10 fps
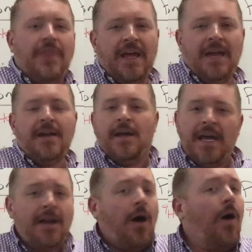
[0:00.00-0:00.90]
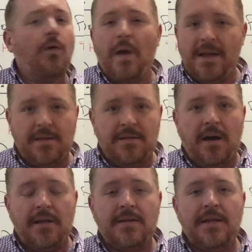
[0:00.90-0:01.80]
then. It always
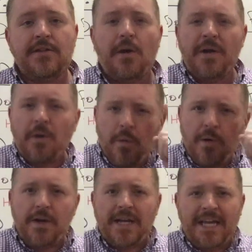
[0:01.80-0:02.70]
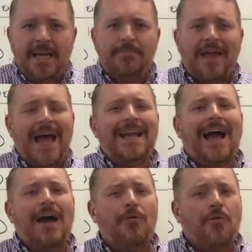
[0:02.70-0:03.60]
does. And so in order to keep that
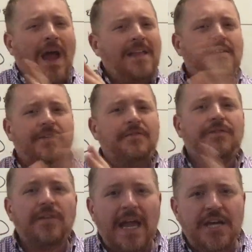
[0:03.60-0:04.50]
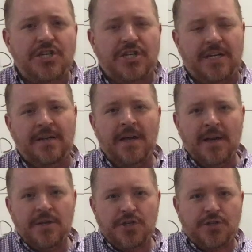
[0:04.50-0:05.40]
rates of inflation
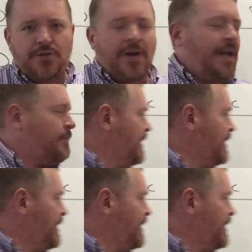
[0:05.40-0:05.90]
straight, we